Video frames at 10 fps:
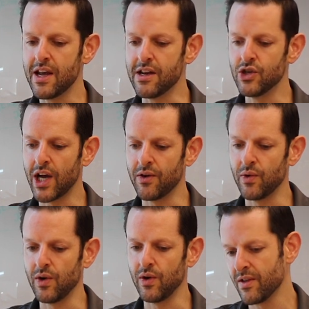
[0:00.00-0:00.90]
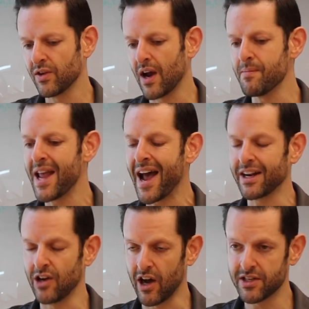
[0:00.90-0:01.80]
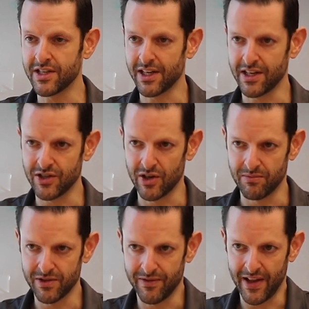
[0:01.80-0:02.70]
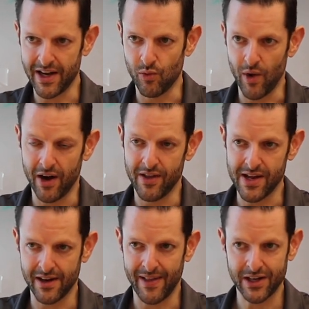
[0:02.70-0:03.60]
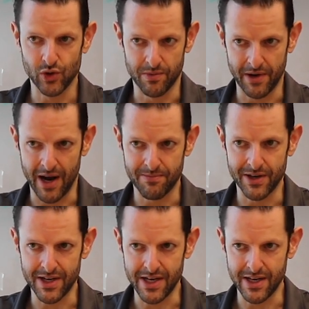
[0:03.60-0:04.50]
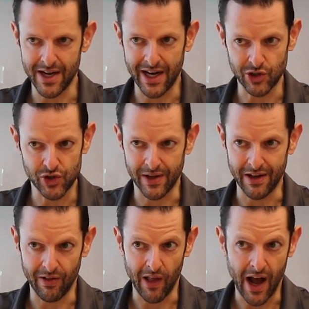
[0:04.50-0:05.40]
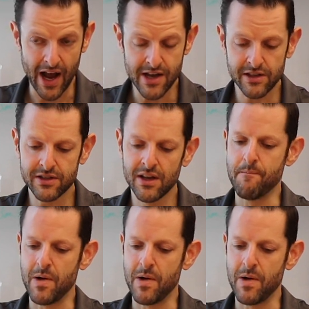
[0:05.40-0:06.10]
in general, they'll kind of be agnostic in terms of like where the intellectual property actually lies,